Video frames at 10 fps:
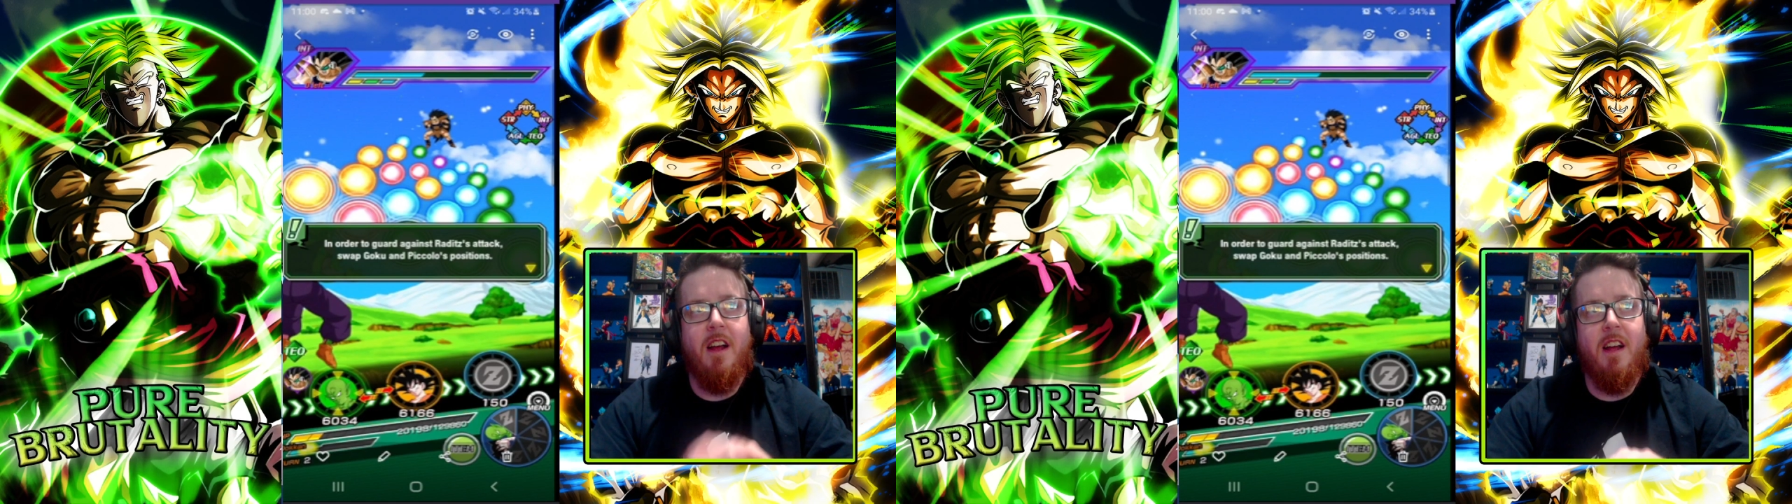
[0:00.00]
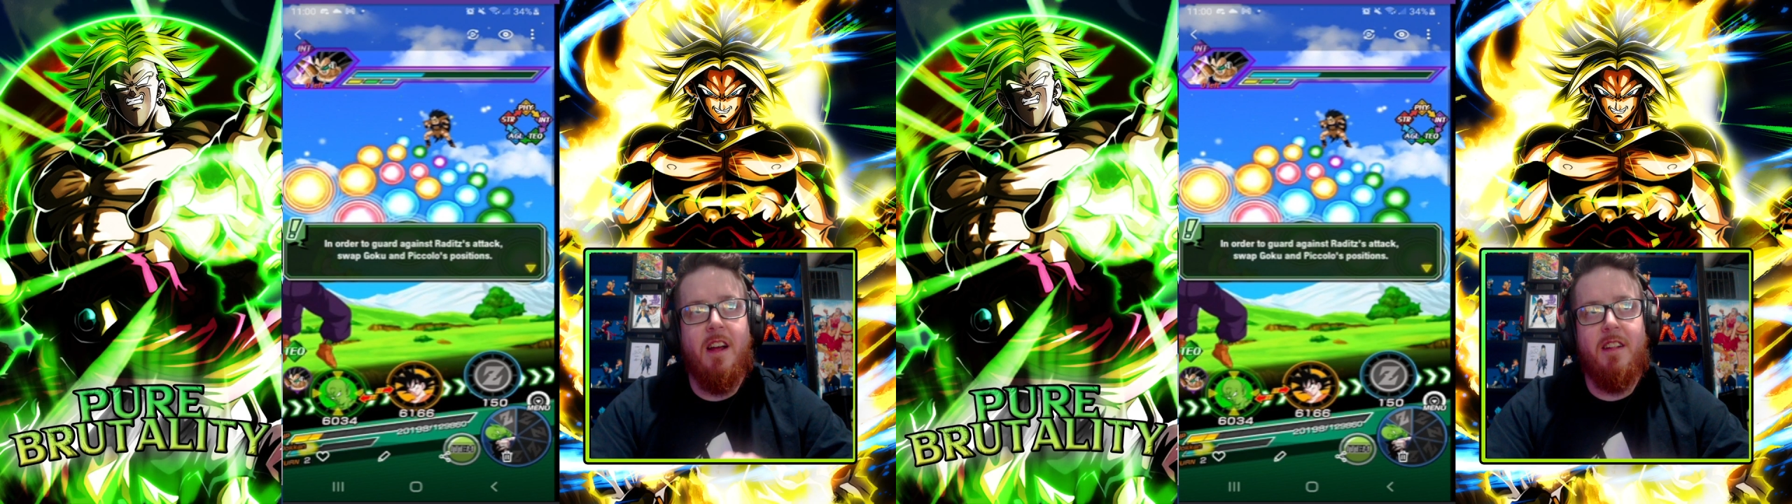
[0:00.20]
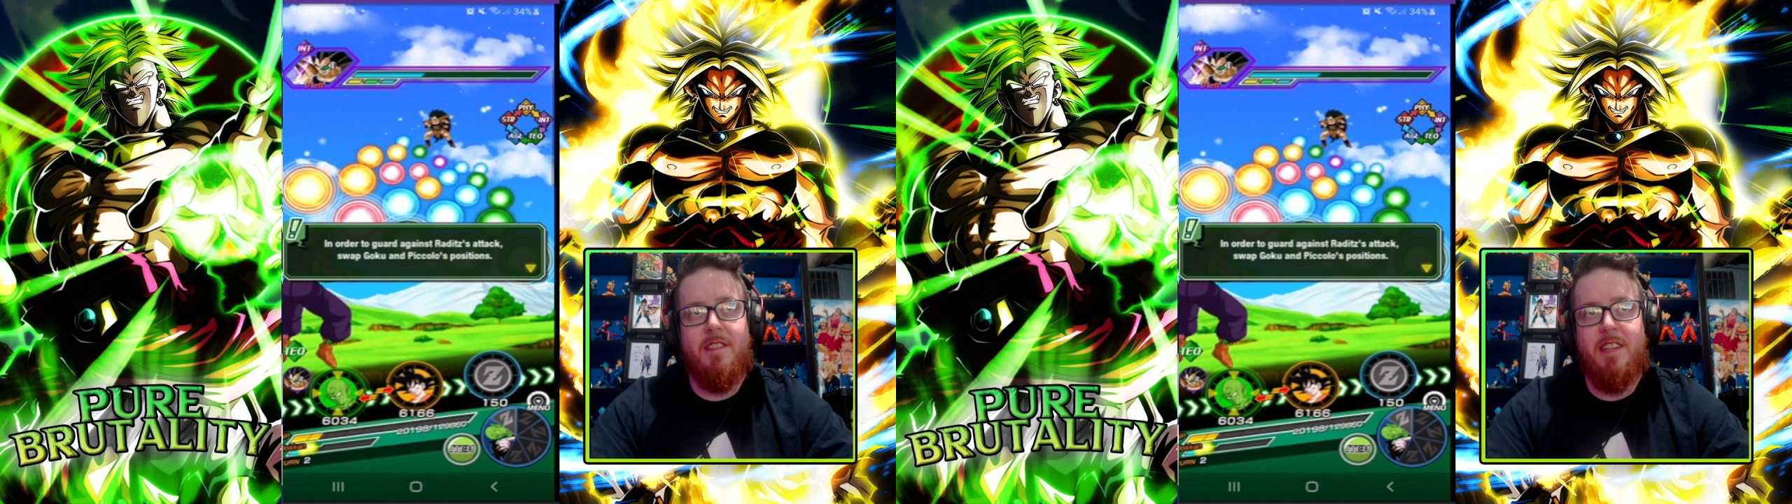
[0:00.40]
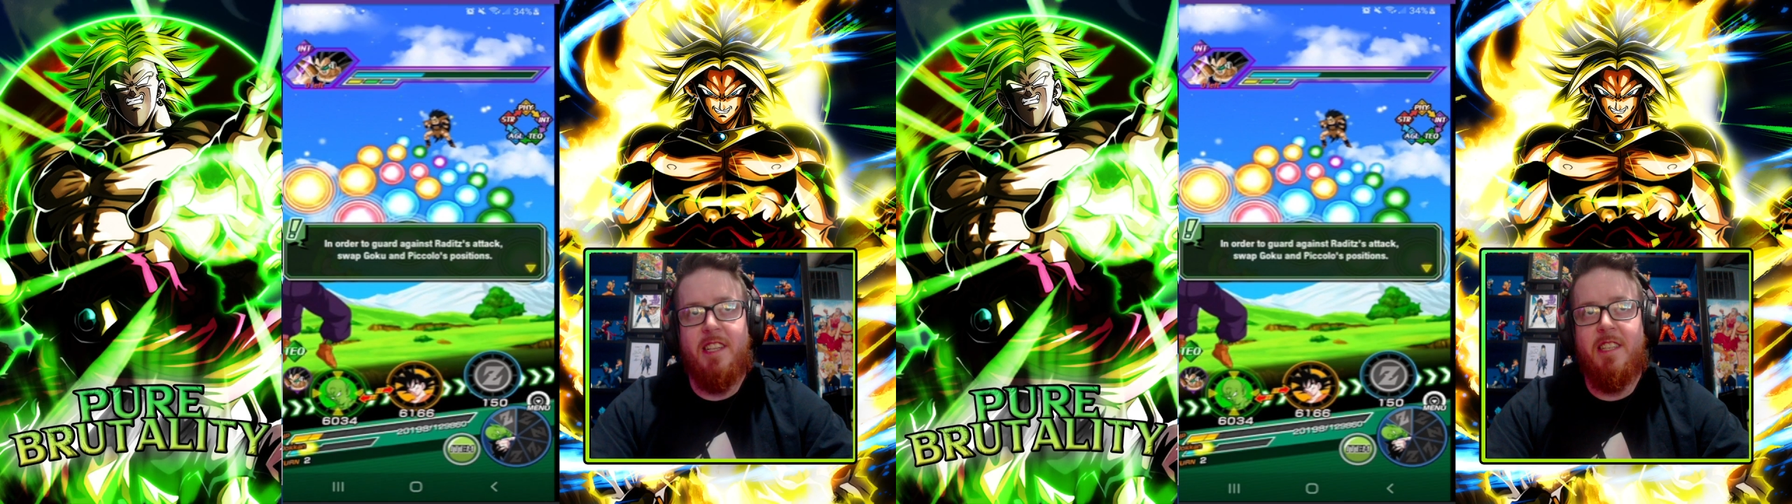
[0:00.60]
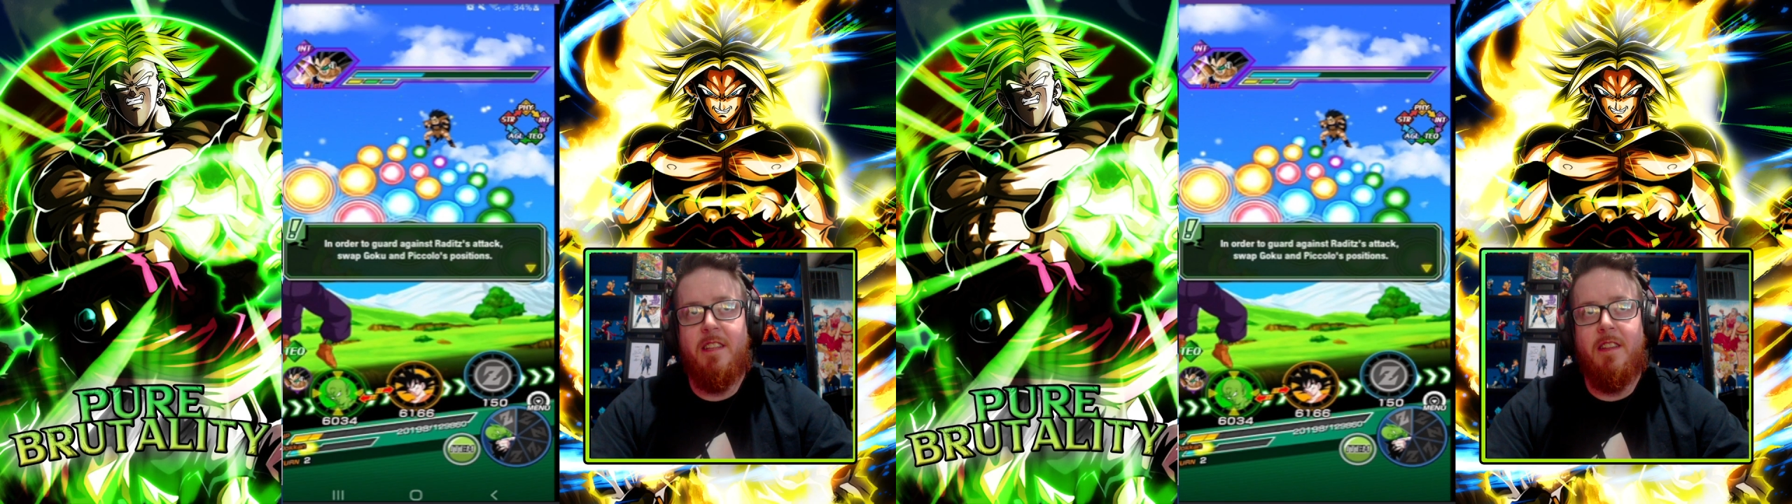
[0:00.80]
Like I
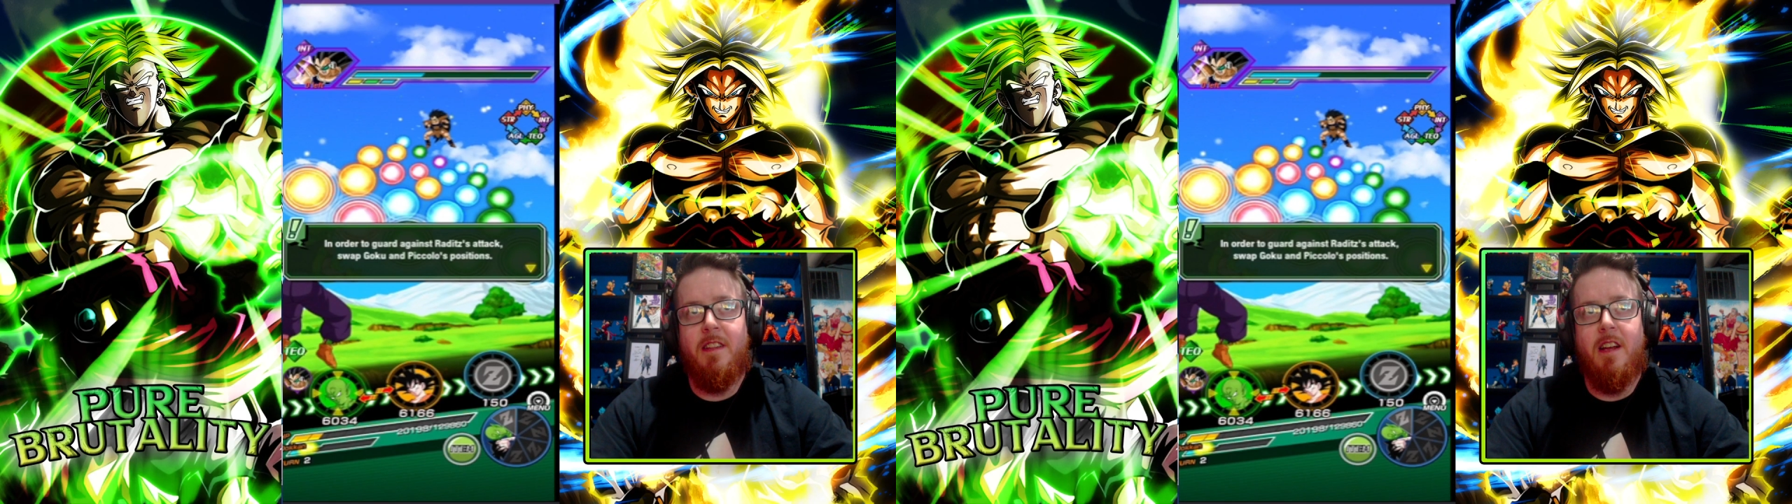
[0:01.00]
said,